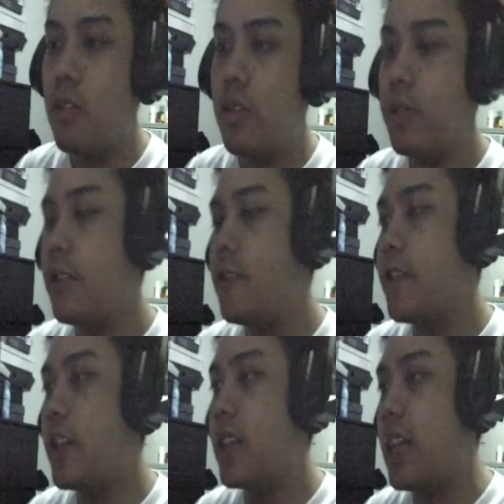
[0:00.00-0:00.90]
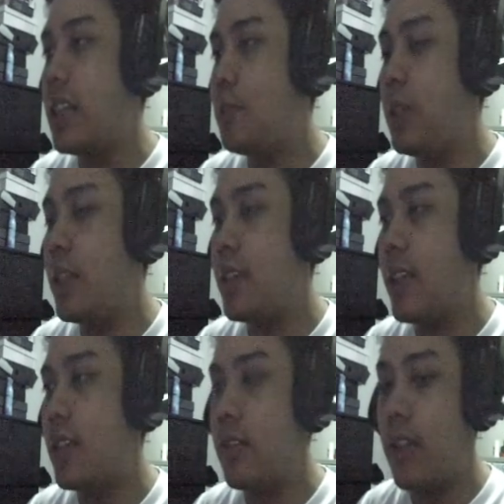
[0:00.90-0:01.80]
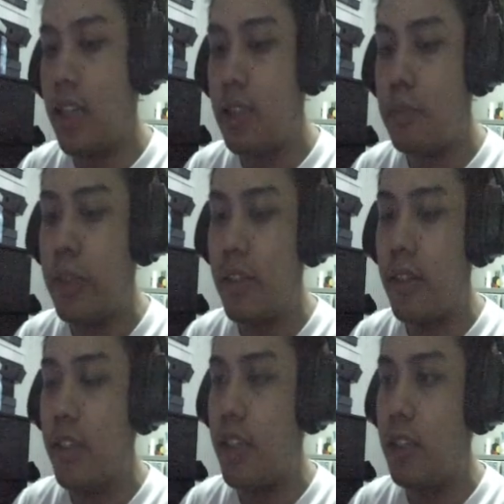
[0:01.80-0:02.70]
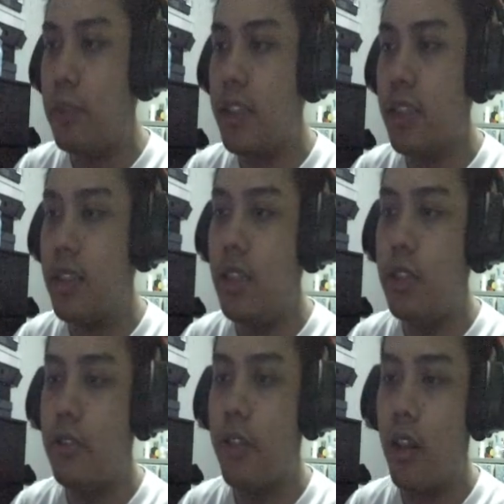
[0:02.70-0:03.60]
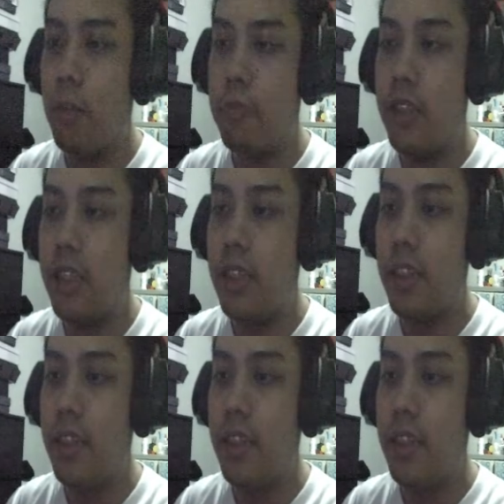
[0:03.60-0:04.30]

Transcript: to convert ISBN 10 to ISBN 13, we just need to drop the